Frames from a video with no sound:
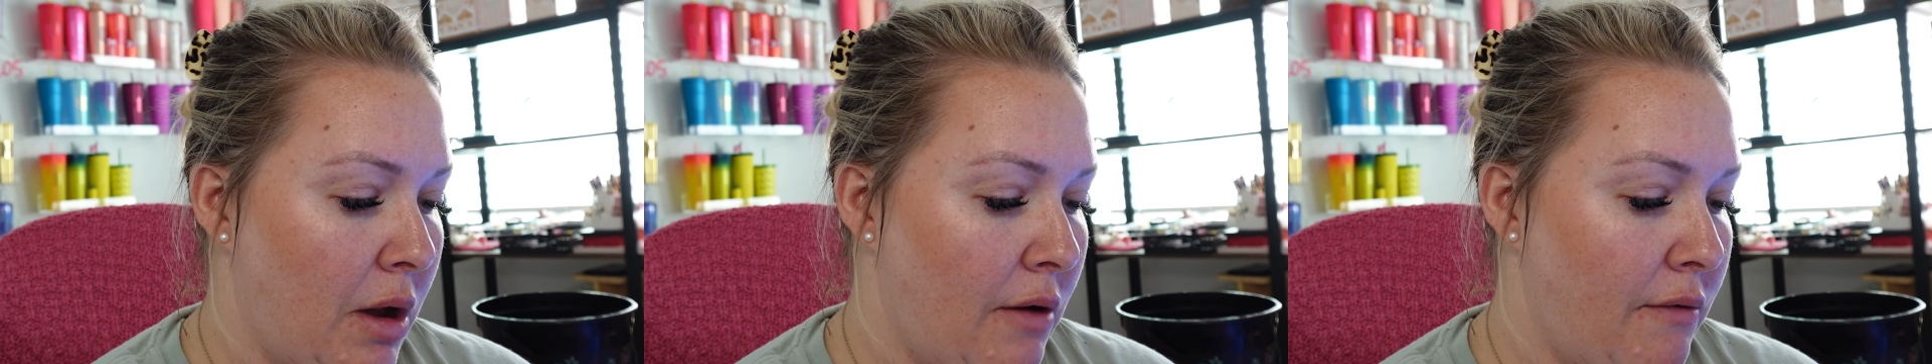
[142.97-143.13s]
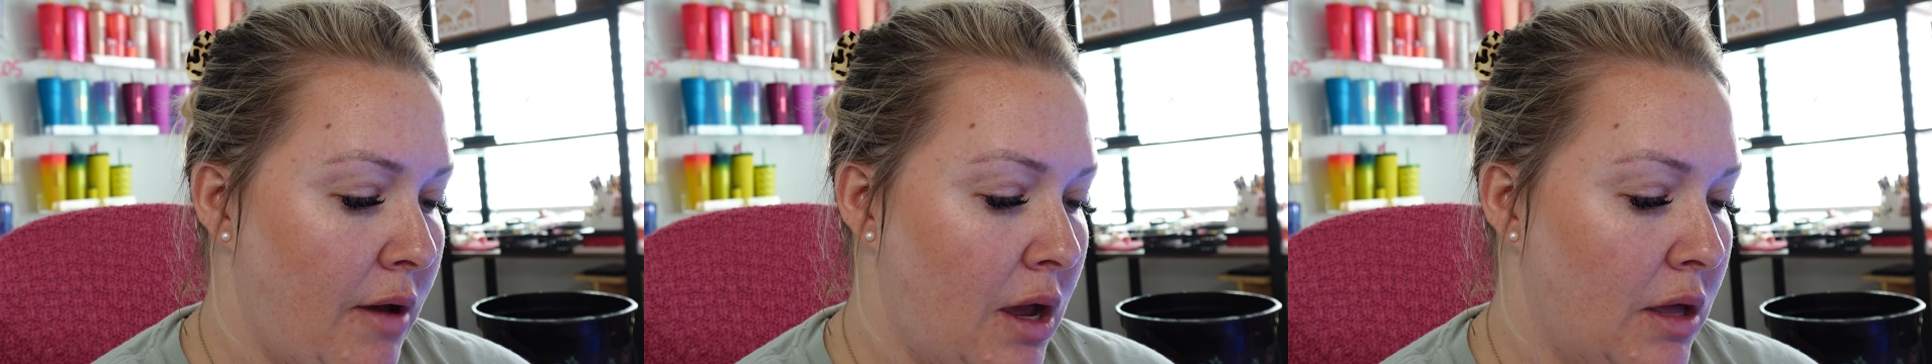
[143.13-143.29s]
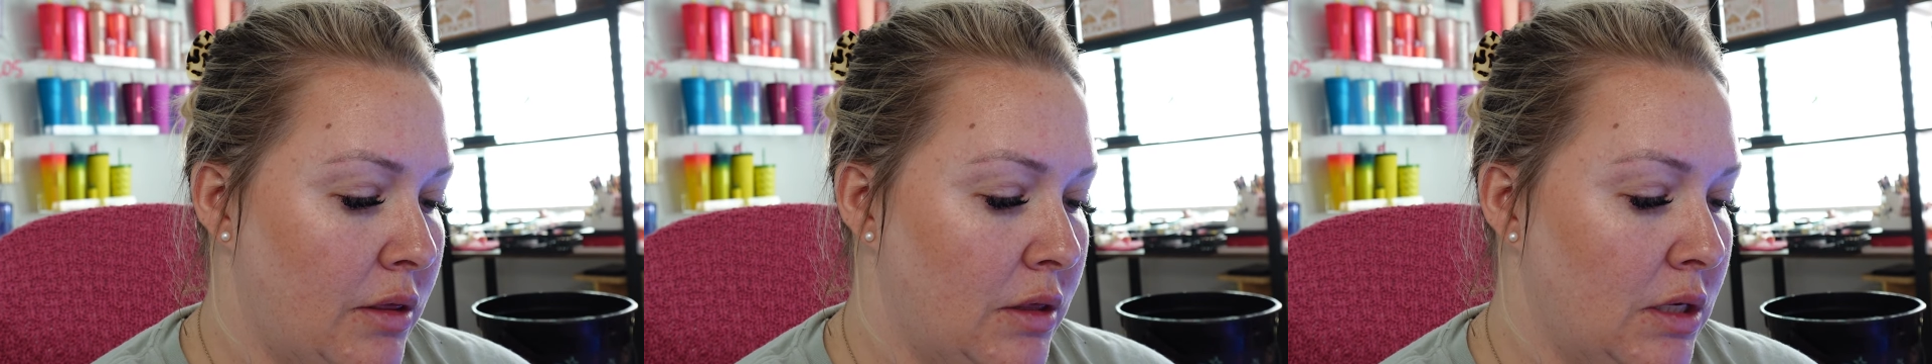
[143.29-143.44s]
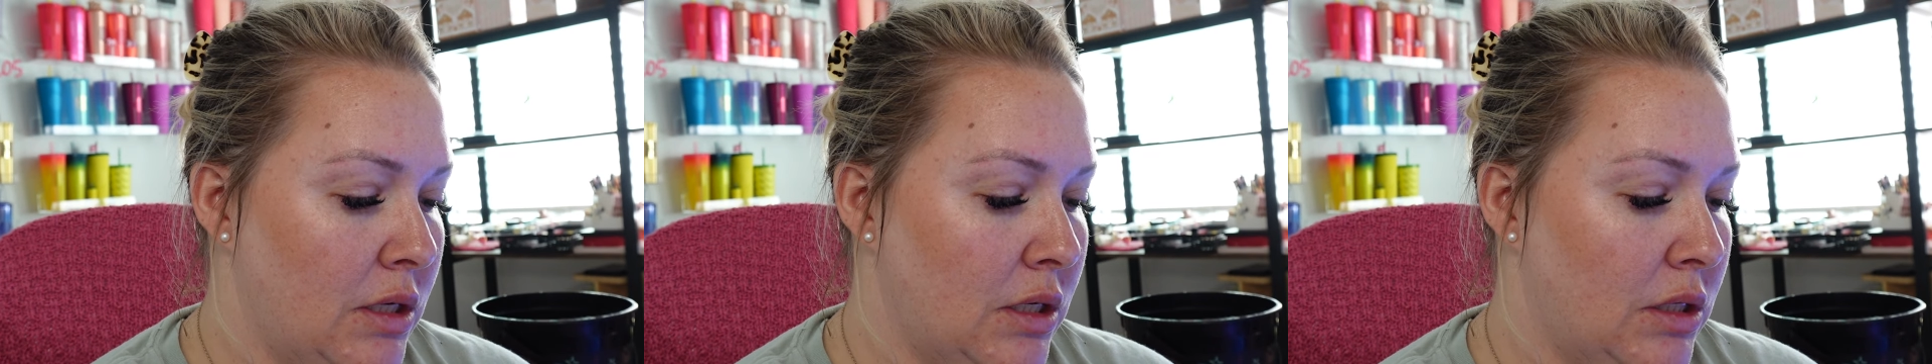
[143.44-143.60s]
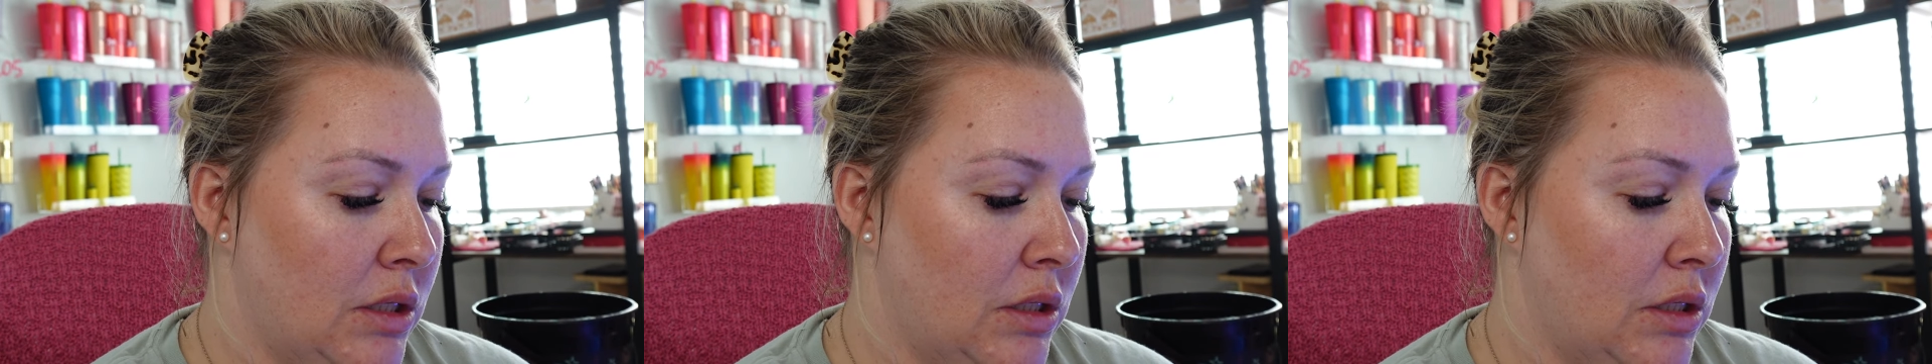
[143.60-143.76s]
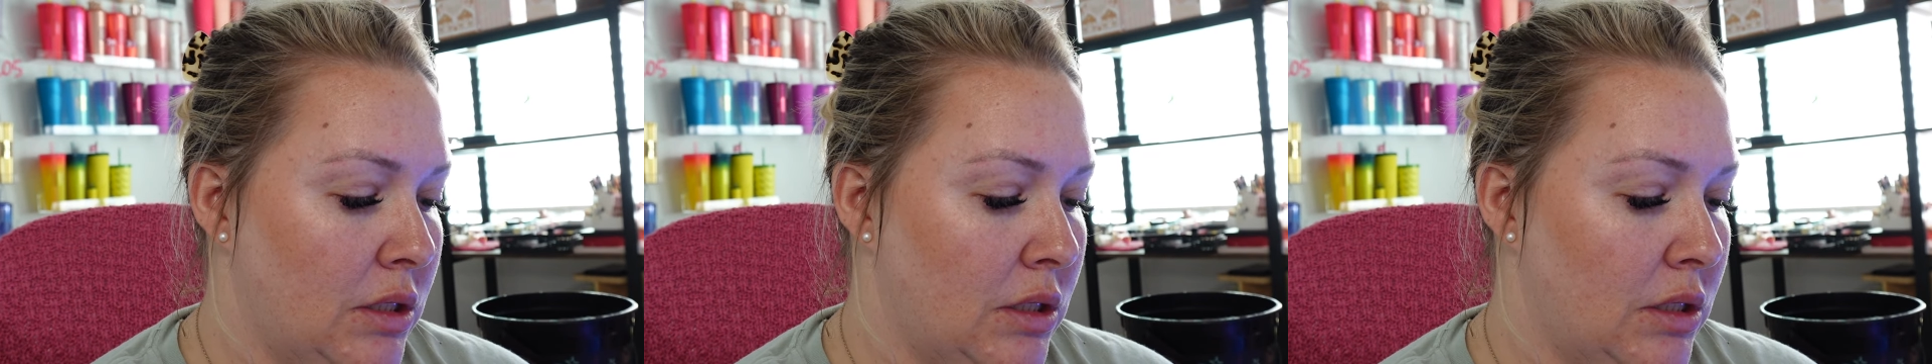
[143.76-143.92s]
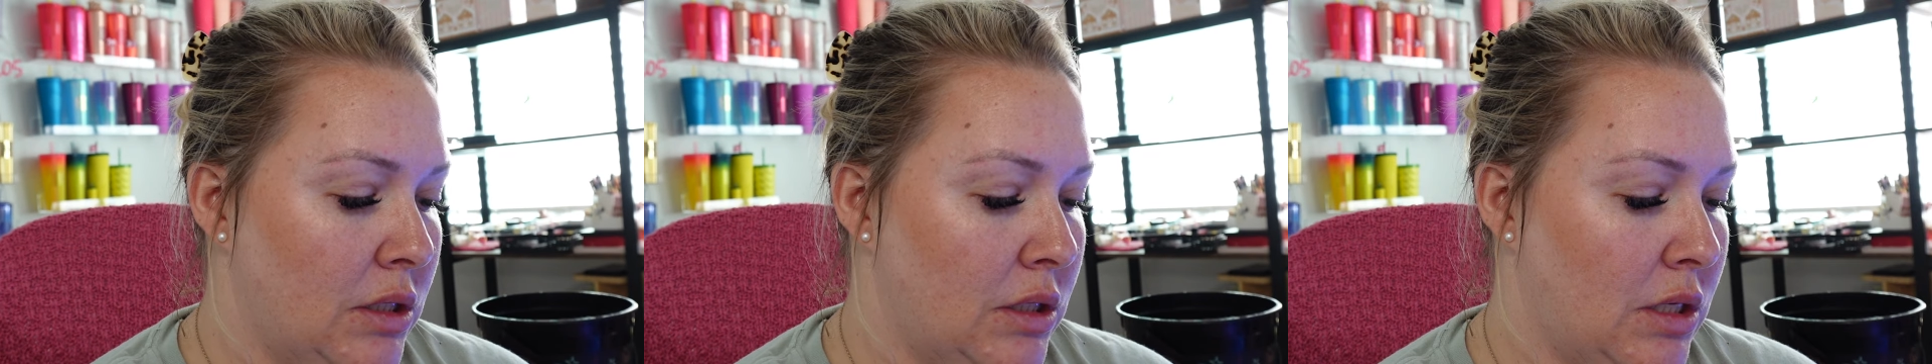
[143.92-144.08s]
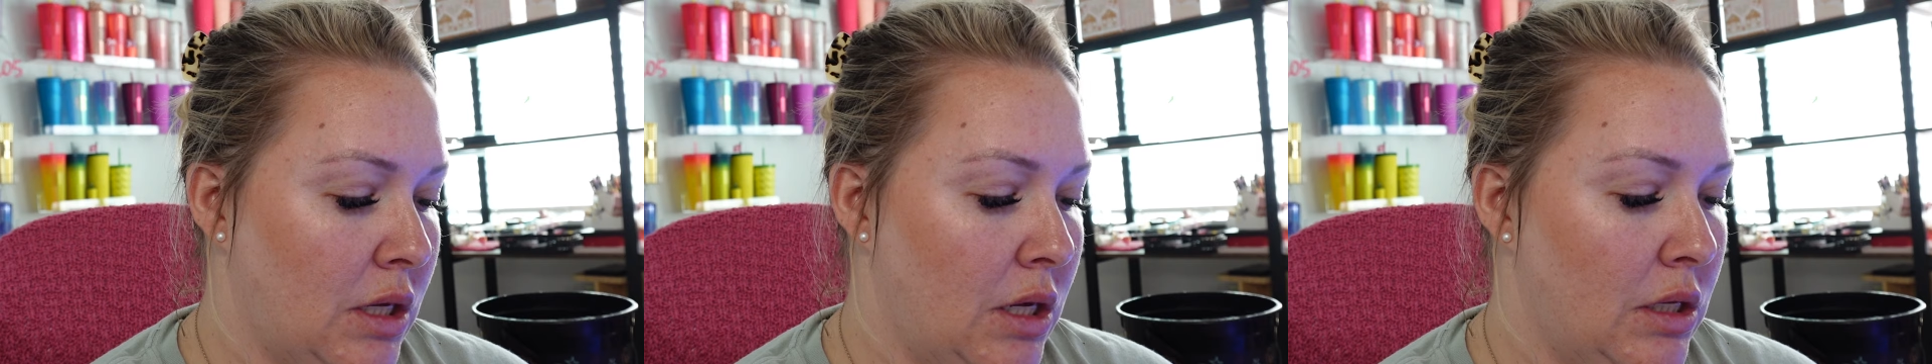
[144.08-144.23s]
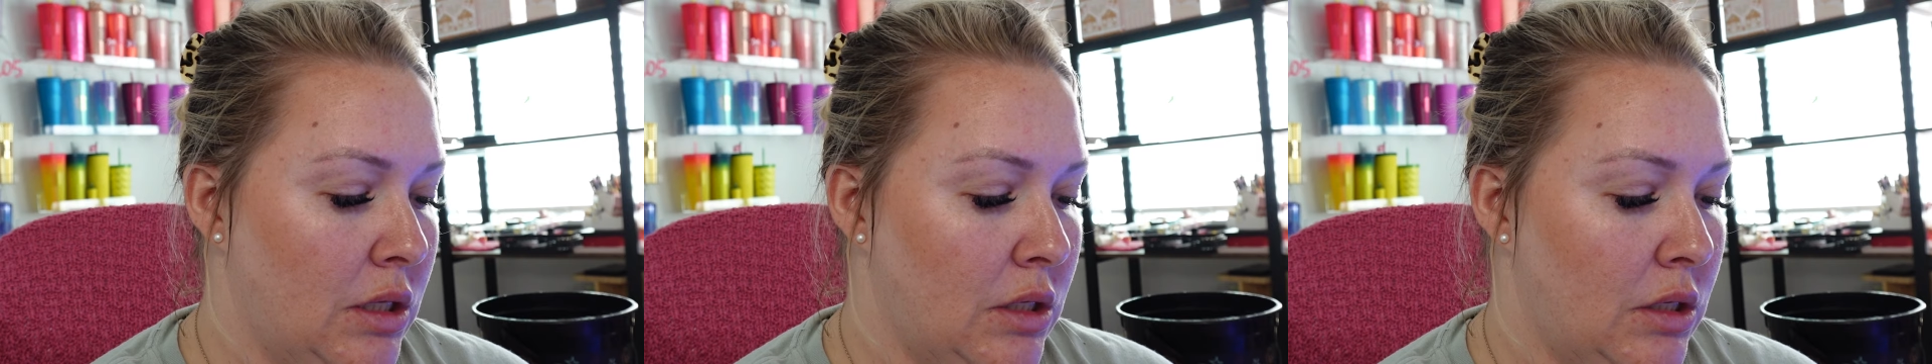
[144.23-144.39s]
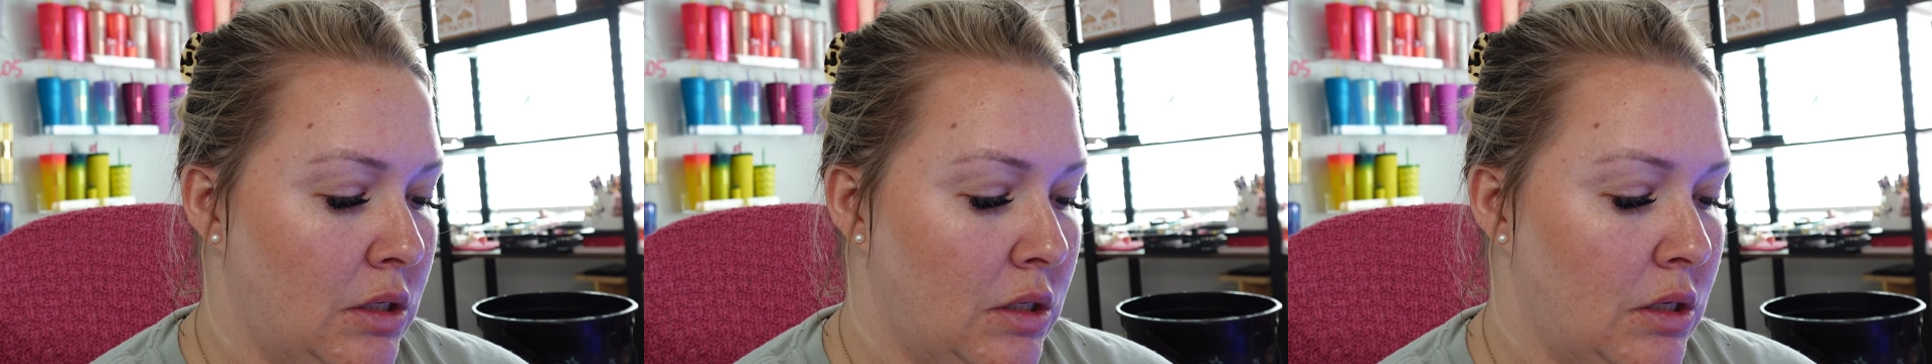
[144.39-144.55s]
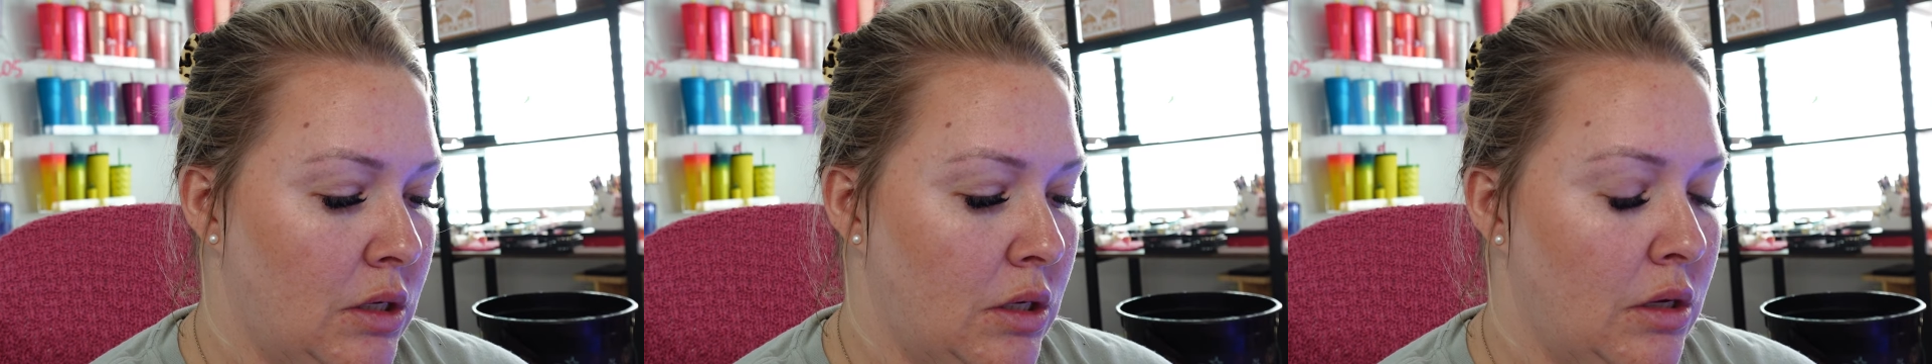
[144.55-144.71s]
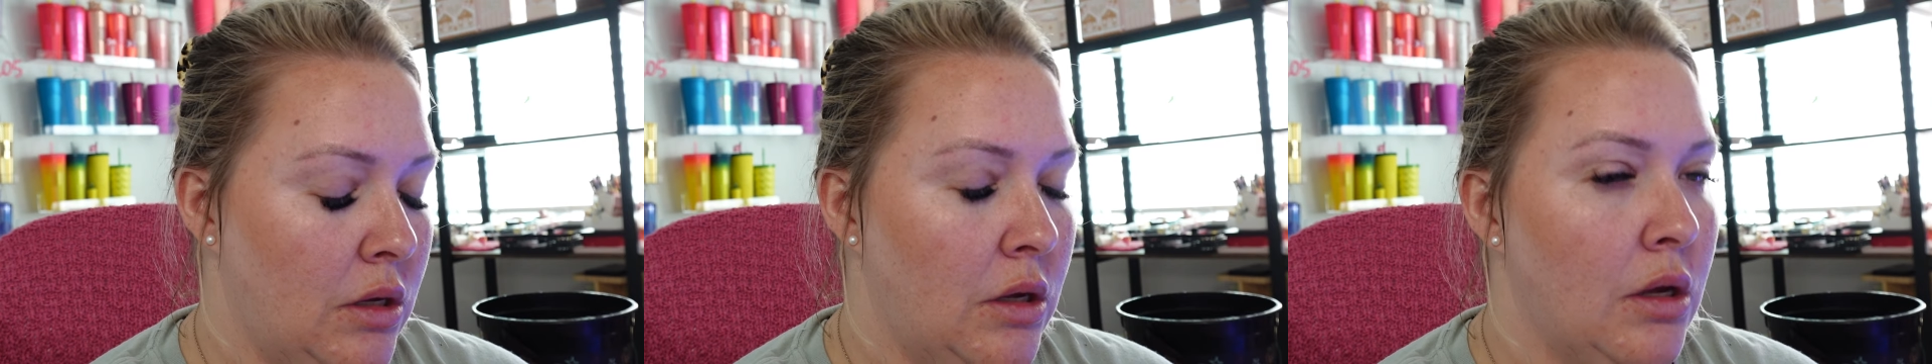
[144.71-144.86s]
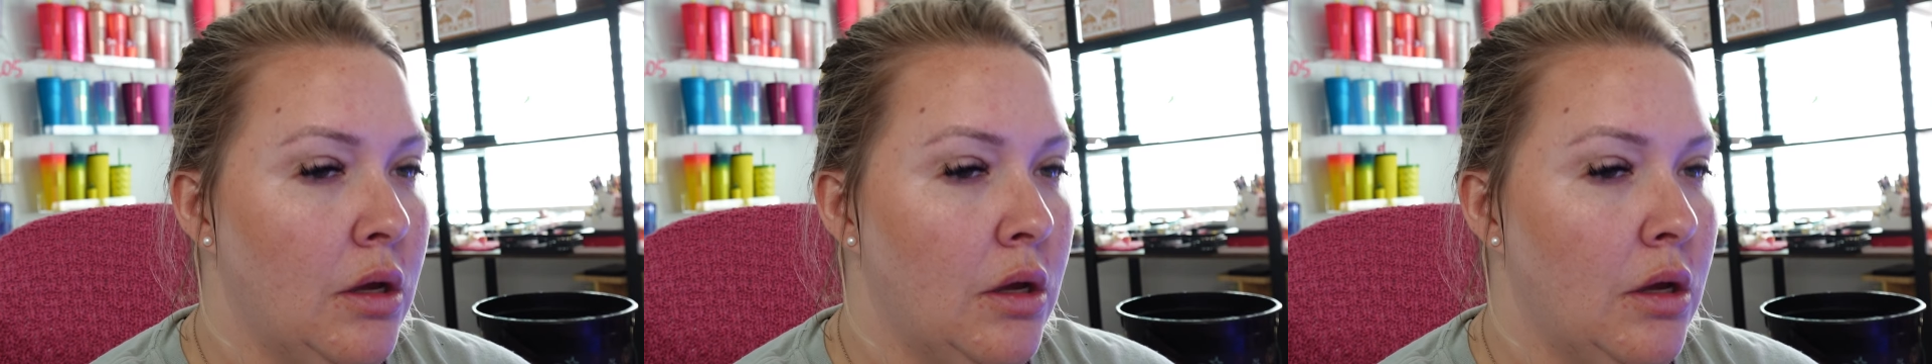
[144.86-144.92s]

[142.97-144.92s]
I've had this since,